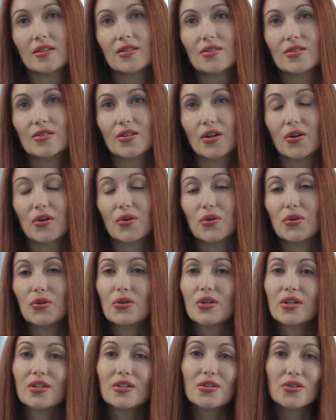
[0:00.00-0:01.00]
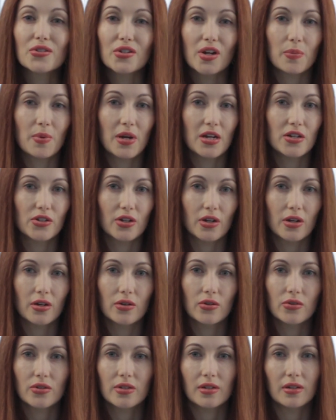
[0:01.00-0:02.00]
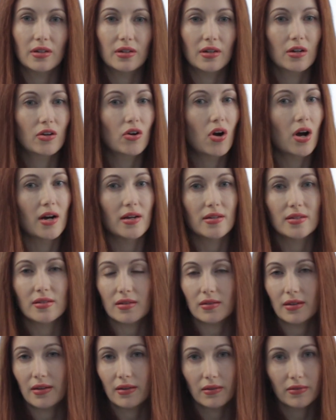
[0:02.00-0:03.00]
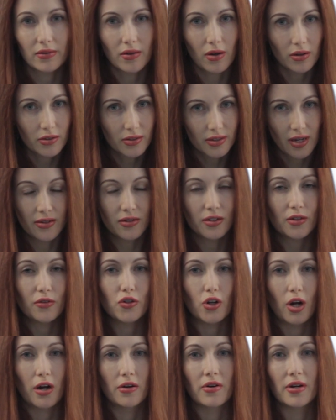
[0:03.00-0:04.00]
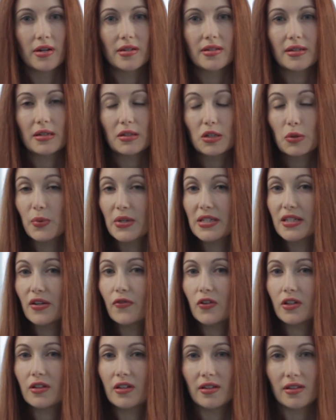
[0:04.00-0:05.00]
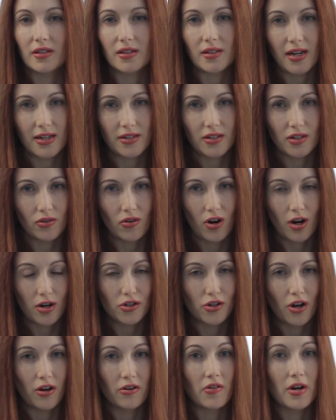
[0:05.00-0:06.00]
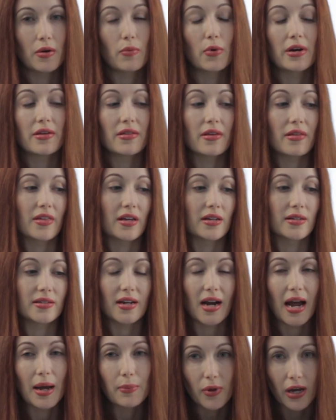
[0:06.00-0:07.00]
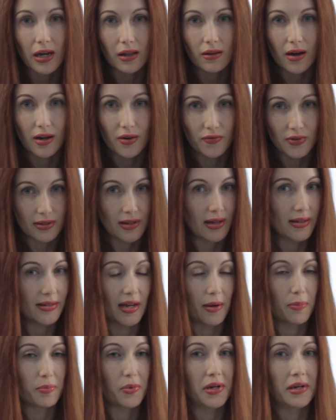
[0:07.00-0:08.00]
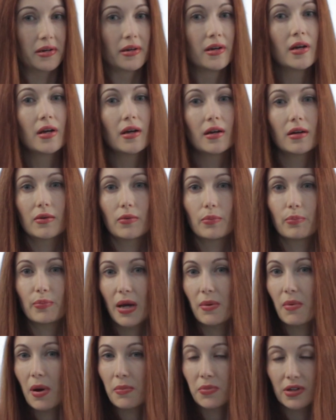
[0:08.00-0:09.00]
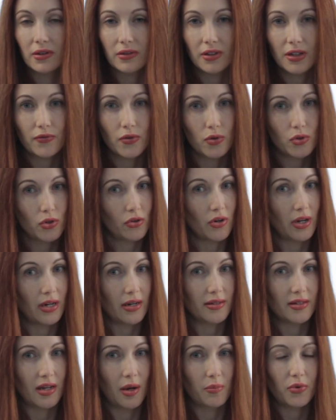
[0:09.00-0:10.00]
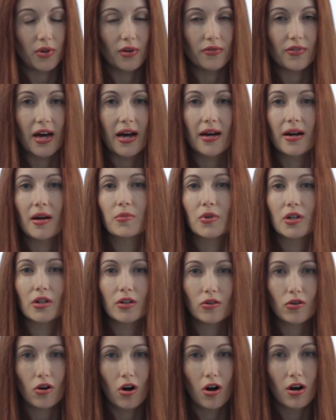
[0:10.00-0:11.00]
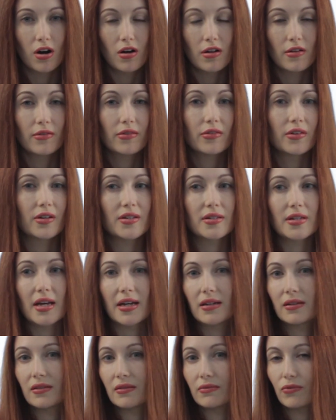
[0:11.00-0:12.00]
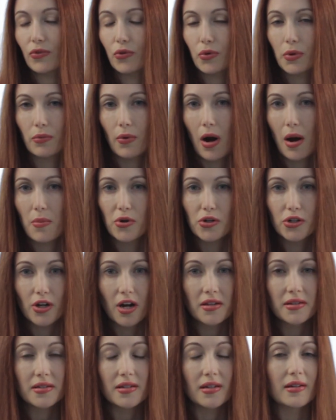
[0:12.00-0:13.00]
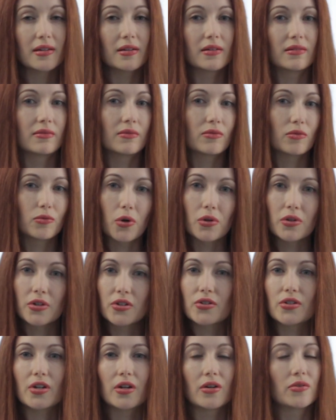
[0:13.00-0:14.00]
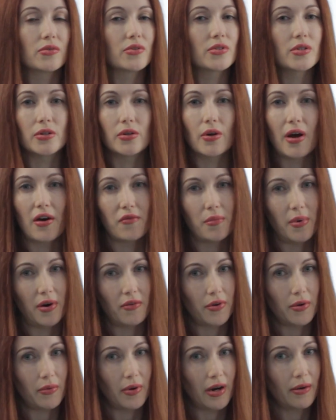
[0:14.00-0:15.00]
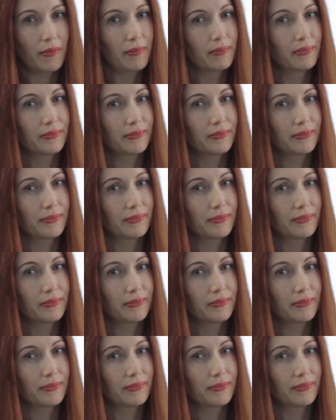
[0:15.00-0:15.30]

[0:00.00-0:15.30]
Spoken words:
So you can use arpeggios across tons of genres, specifically in the classic rock genre. One of the things that I play a lot of is Led Zeppelin. Babe, I'm Gonna Leave You is a great example of that. I'm Gonna Crawl. Things like through Robert Johnson, Rolling Stones, you have them everywhere.